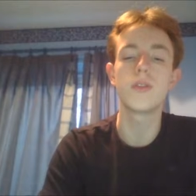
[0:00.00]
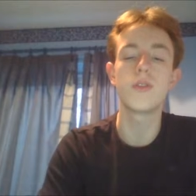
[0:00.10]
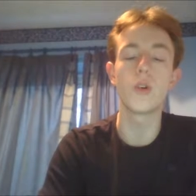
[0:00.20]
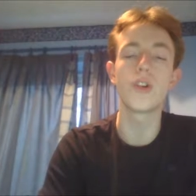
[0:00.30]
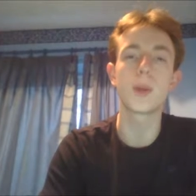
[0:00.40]

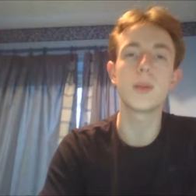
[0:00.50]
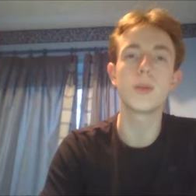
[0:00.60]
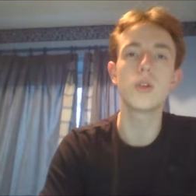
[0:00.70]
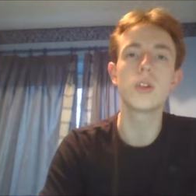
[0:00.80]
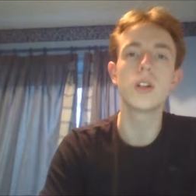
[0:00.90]
forum
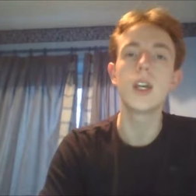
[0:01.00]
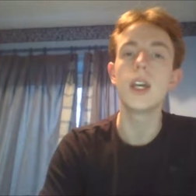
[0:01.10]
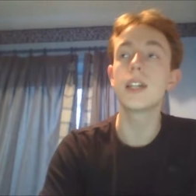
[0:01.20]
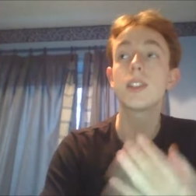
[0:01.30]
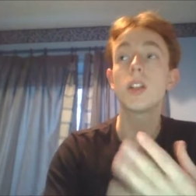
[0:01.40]
anymore.
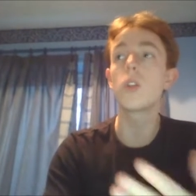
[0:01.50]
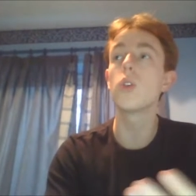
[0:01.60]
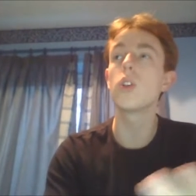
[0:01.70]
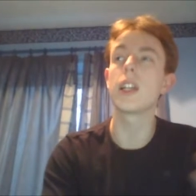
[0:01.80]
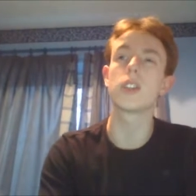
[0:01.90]
It's still got
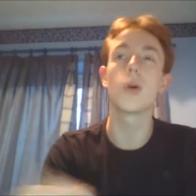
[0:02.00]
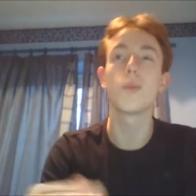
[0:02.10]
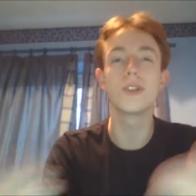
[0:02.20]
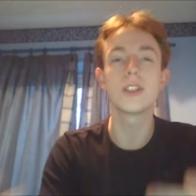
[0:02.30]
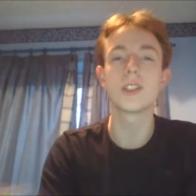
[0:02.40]
all like
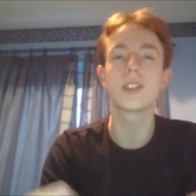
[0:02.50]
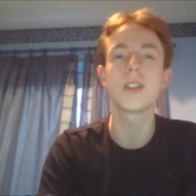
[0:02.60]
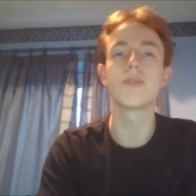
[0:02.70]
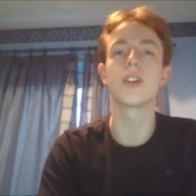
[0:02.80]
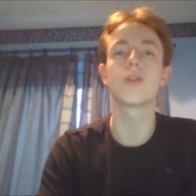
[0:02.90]
tomboys and
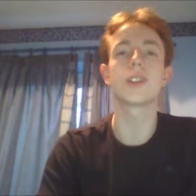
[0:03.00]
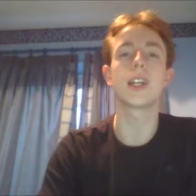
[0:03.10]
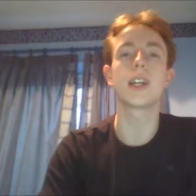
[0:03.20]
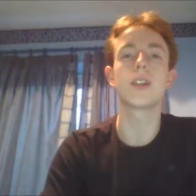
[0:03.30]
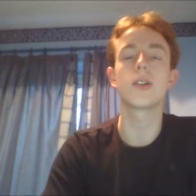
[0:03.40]
stuff around as
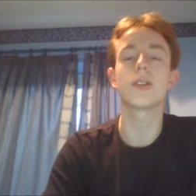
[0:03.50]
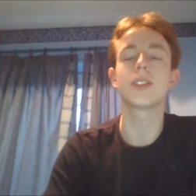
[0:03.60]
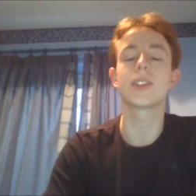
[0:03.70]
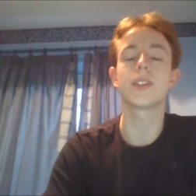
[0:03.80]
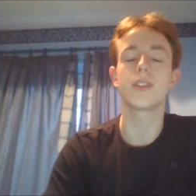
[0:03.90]
the
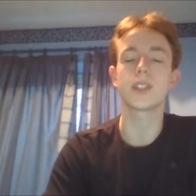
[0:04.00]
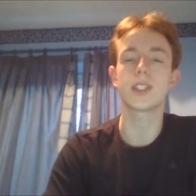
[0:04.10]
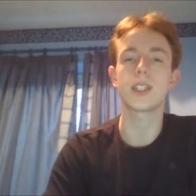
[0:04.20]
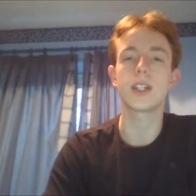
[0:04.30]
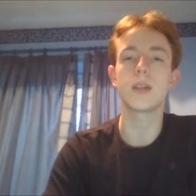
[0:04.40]
icons and things
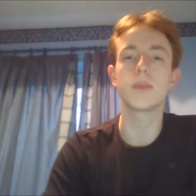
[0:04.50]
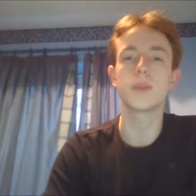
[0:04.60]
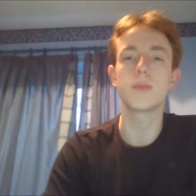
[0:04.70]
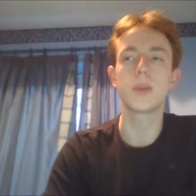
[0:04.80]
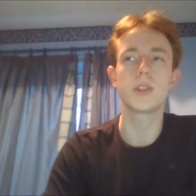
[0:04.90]
like that,
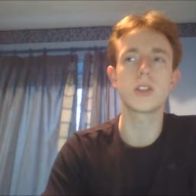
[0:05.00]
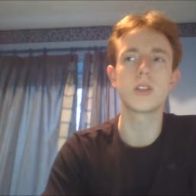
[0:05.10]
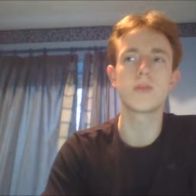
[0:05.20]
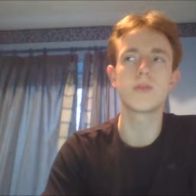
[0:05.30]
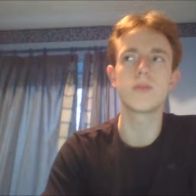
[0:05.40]
but people
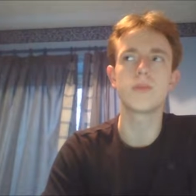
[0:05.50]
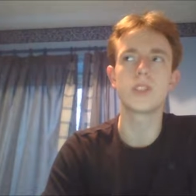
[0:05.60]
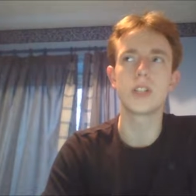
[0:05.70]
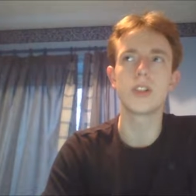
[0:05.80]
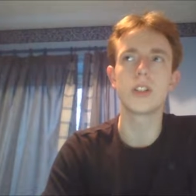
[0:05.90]
don't
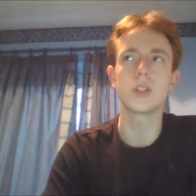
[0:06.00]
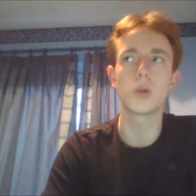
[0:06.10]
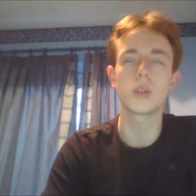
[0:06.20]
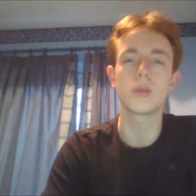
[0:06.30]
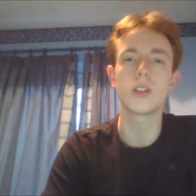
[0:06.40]
generally
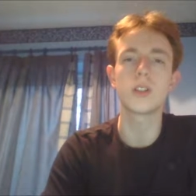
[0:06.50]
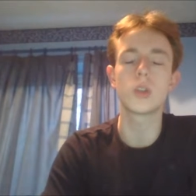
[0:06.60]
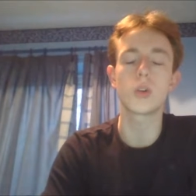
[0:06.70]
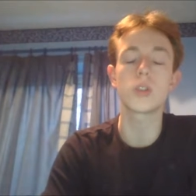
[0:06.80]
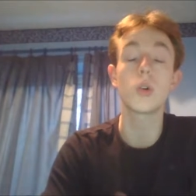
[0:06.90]
talk to it
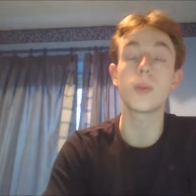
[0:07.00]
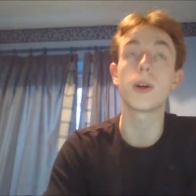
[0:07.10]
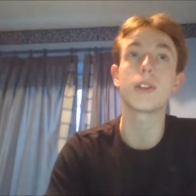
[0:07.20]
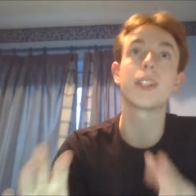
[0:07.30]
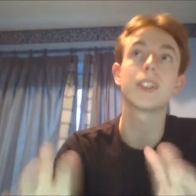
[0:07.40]
talk talk
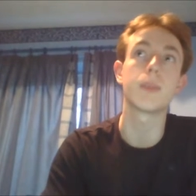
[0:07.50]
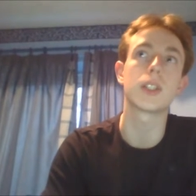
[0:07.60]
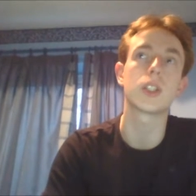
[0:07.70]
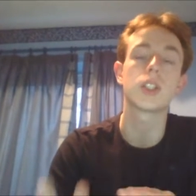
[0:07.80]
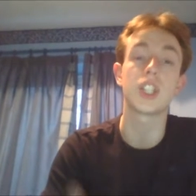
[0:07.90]
about it as
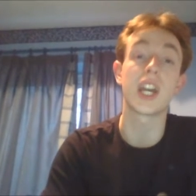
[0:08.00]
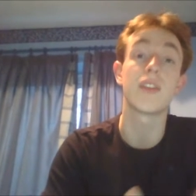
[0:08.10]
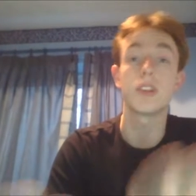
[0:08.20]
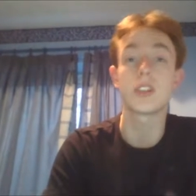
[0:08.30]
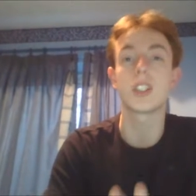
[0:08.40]
much as
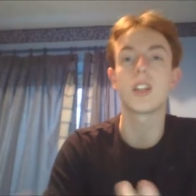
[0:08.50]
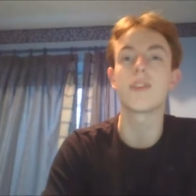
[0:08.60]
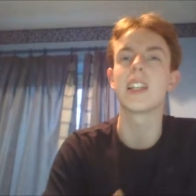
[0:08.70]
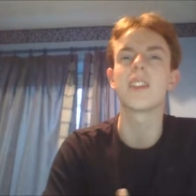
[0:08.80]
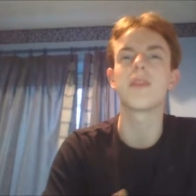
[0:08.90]
general stuff
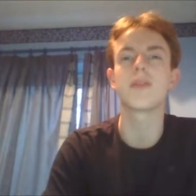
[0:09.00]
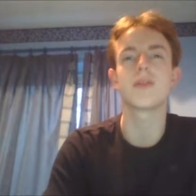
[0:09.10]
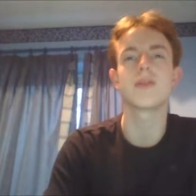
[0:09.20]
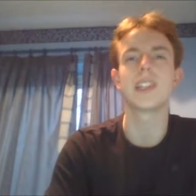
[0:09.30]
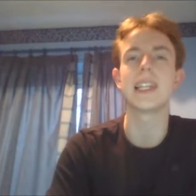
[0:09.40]
in life
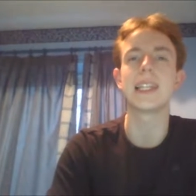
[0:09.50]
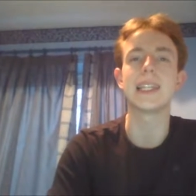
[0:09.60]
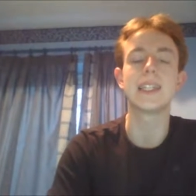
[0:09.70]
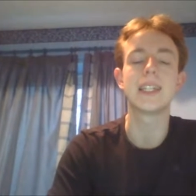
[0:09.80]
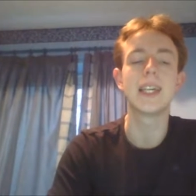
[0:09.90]

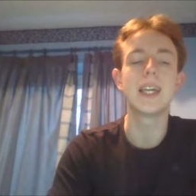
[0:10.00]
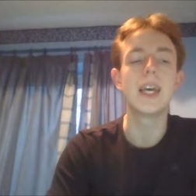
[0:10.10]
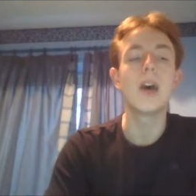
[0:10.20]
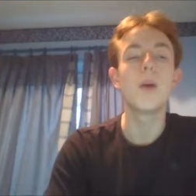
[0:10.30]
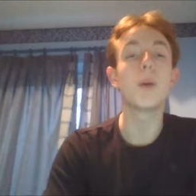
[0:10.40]
lately.
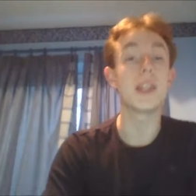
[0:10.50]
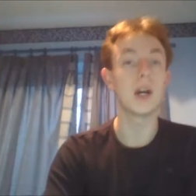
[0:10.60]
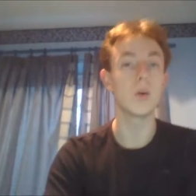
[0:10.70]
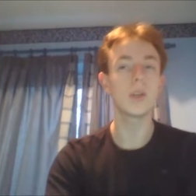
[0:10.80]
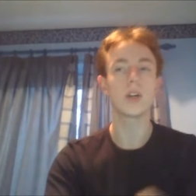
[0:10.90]
But
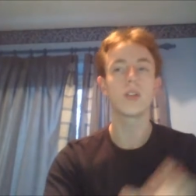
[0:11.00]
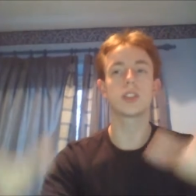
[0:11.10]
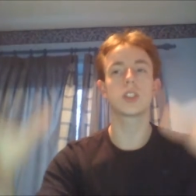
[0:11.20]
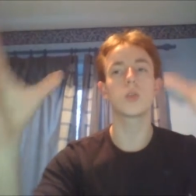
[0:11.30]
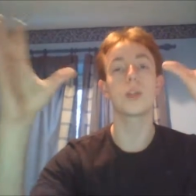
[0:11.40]
now we got
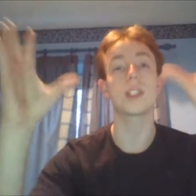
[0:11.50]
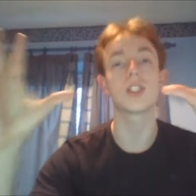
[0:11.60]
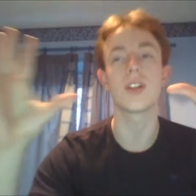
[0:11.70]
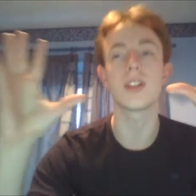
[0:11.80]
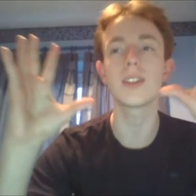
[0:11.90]
this
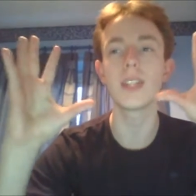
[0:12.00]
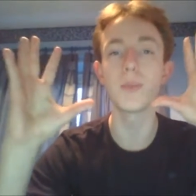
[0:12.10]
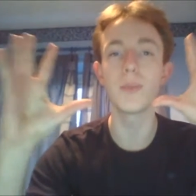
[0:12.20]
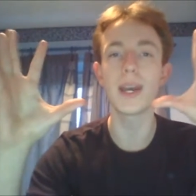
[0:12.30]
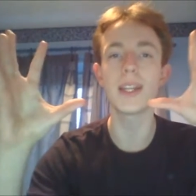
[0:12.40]
Twitch thing
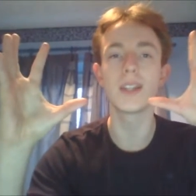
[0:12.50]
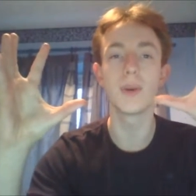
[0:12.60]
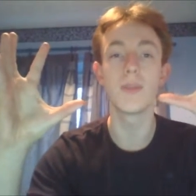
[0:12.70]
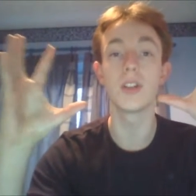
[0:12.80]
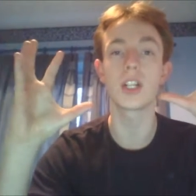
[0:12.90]
embedded
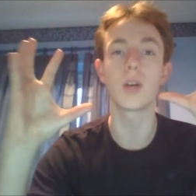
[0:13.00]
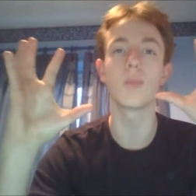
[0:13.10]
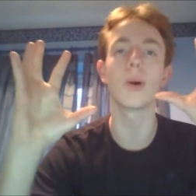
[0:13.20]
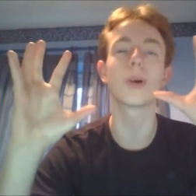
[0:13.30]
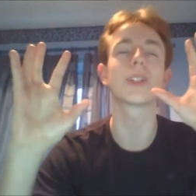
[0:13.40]
above the shout
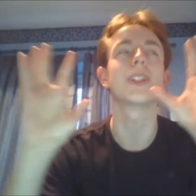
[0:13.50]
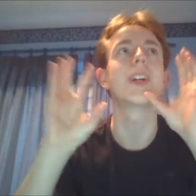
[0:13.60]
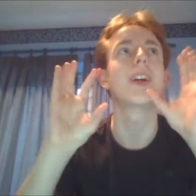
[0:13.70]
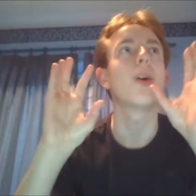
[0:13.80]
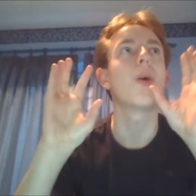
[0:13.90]
box,
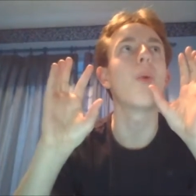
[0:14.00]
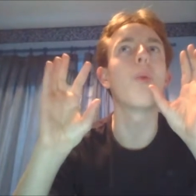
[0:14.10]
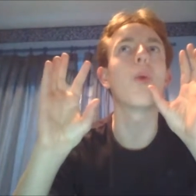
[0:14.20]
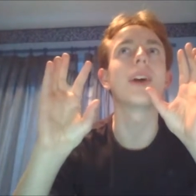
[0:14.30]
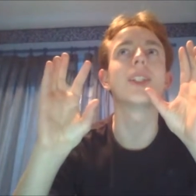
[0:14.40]

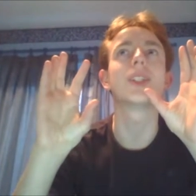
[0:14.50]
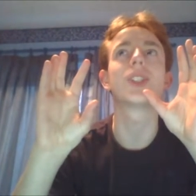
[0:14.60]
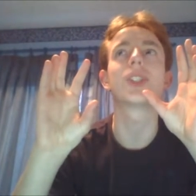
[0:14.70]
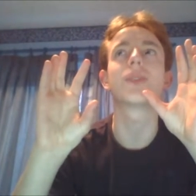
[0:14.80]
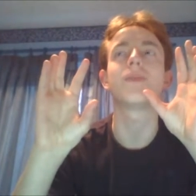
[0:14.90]

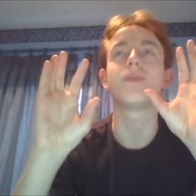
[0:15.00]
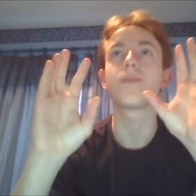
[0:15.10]
which